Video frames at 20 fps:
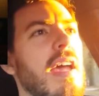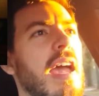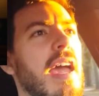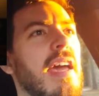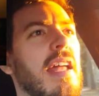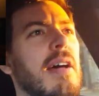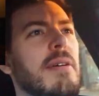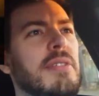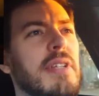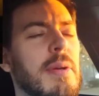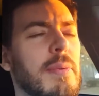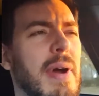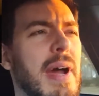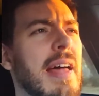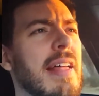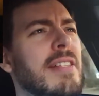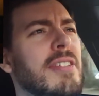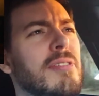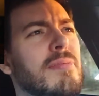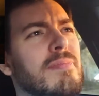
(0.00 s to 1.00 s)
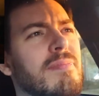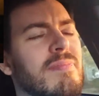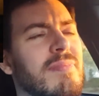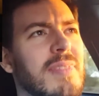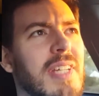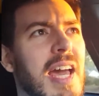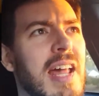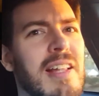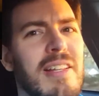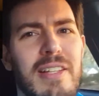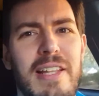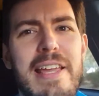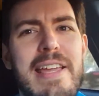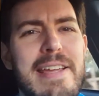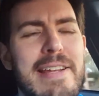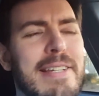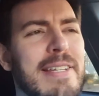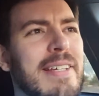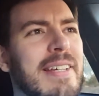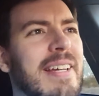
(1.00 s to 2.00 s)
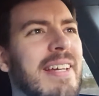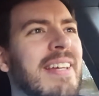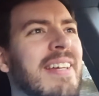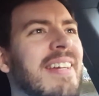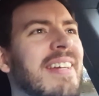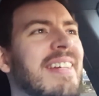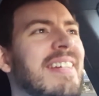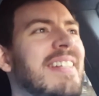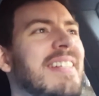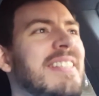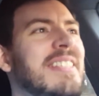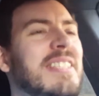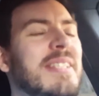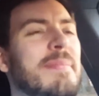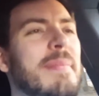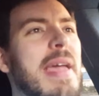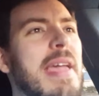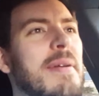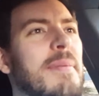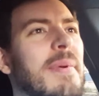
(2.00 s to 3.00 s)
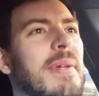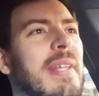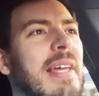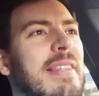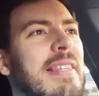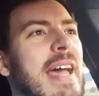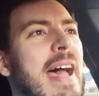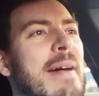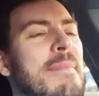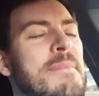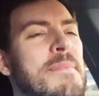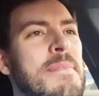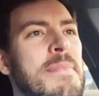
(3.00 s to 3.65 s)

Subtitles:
And I was like, wow, that's kind of late to make one like that.